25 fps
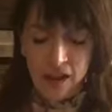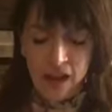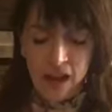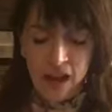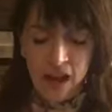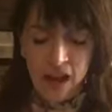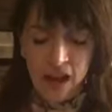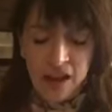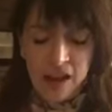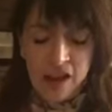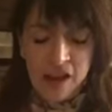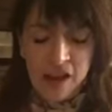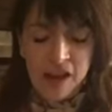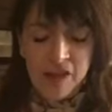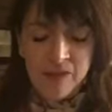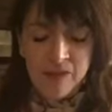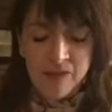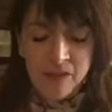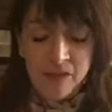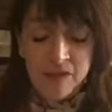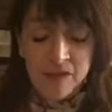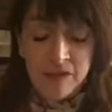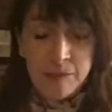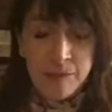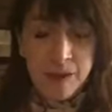I lived
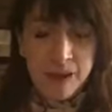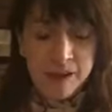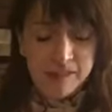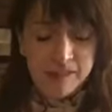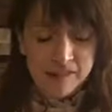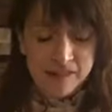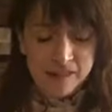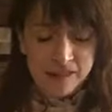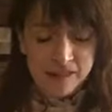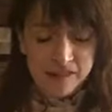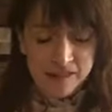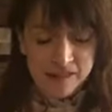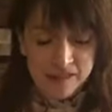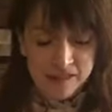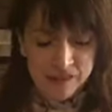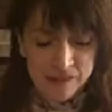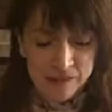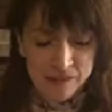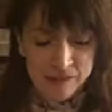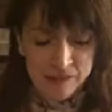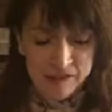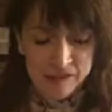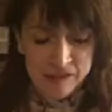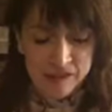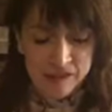in Damascus of
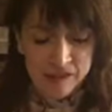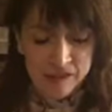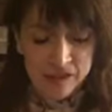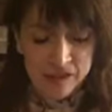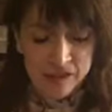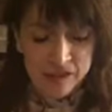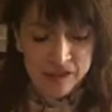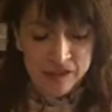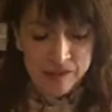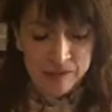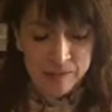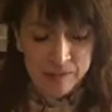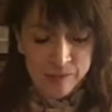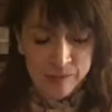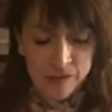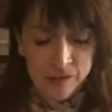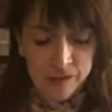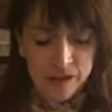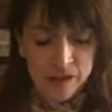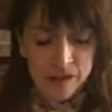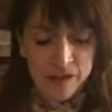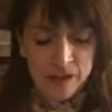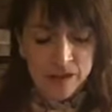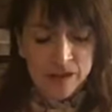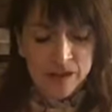Syria,
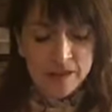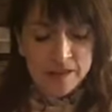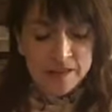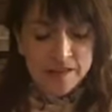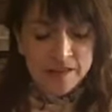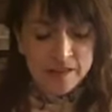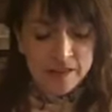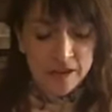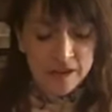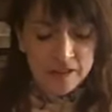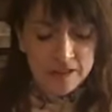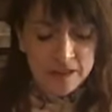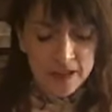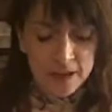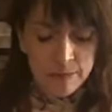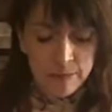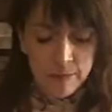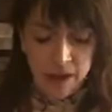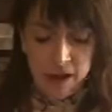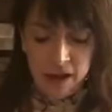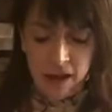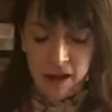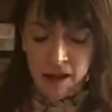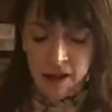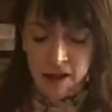studying
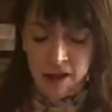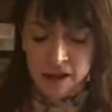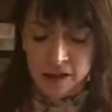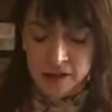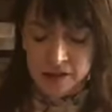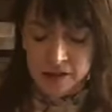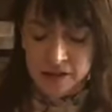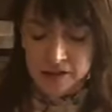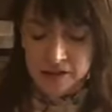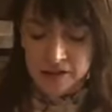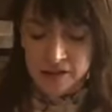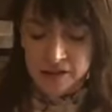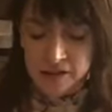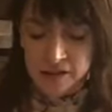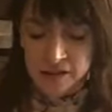my art,